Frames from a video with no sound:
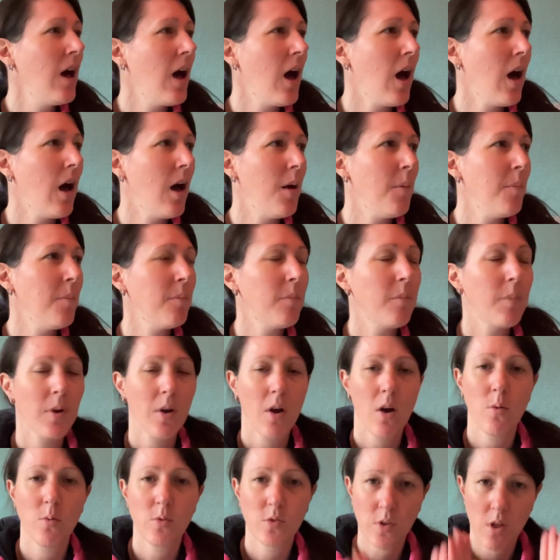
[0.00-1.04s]
but
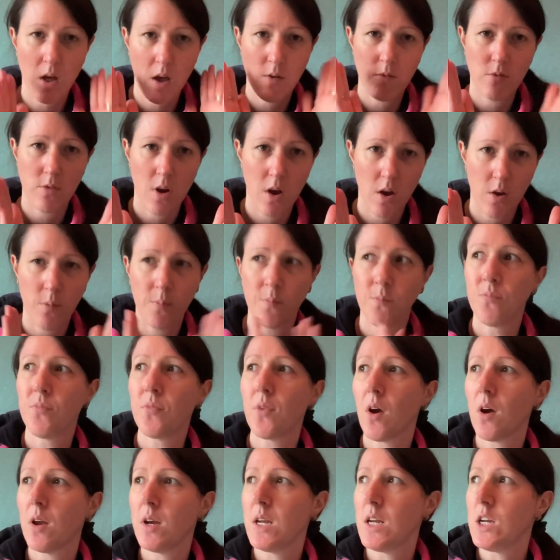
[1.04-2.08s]
I was like, no,
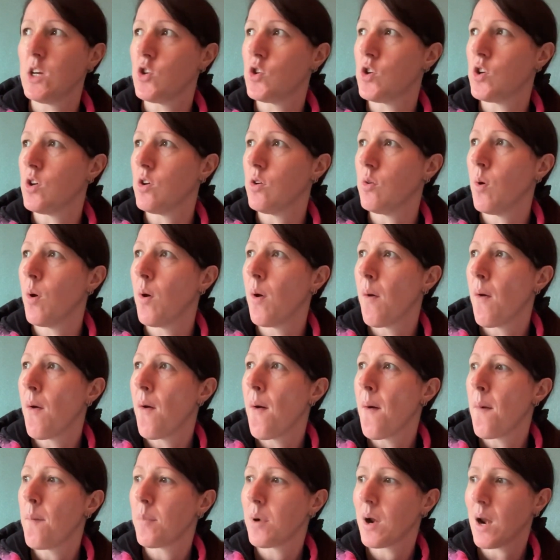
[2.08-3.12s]
I need to
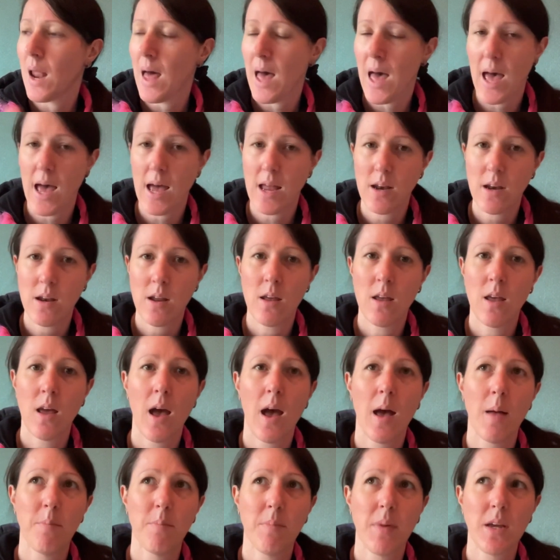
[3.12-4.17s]
plan
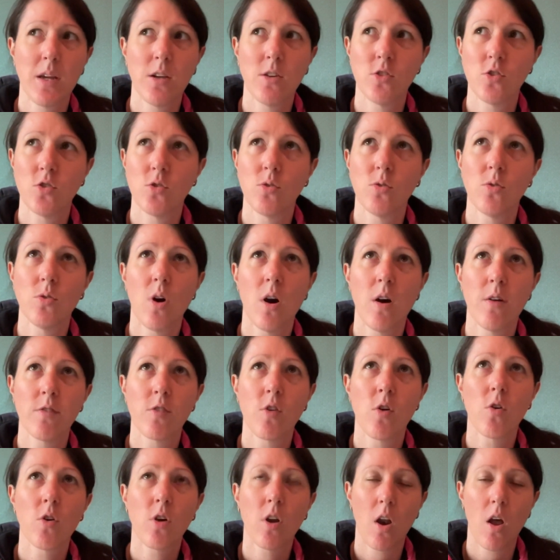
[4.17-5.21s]
and make sure I've
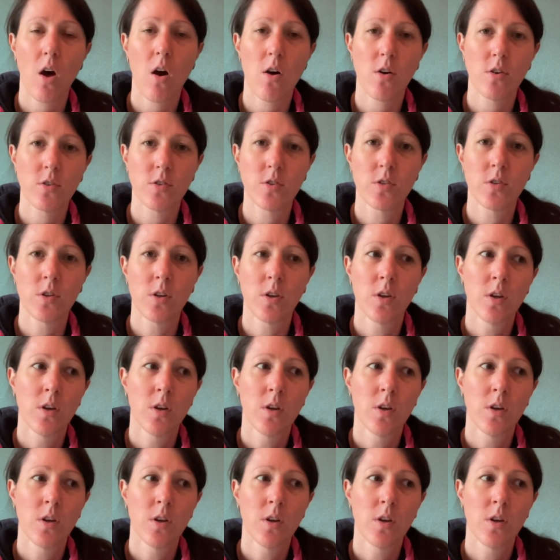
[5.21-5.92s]
got glass